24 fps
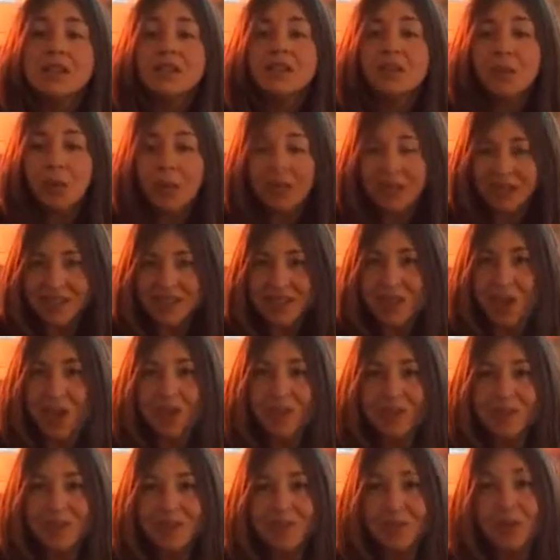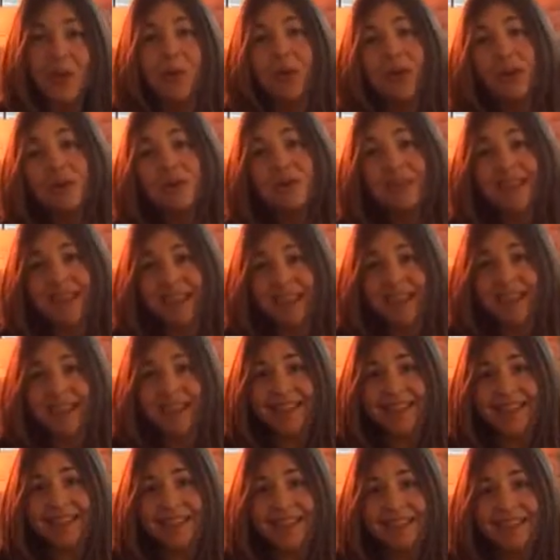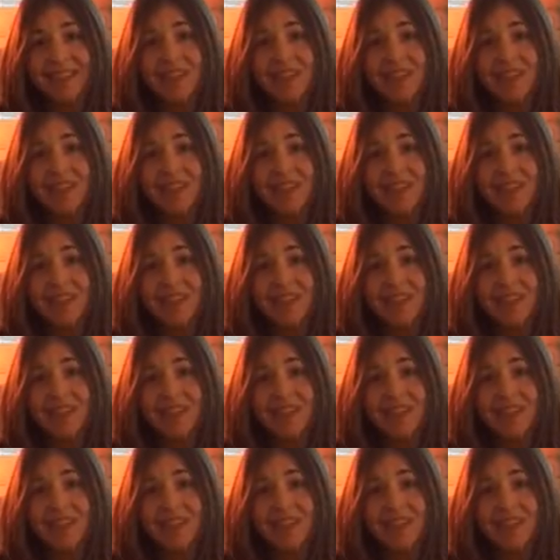So when I saw this quote, I was like, yes,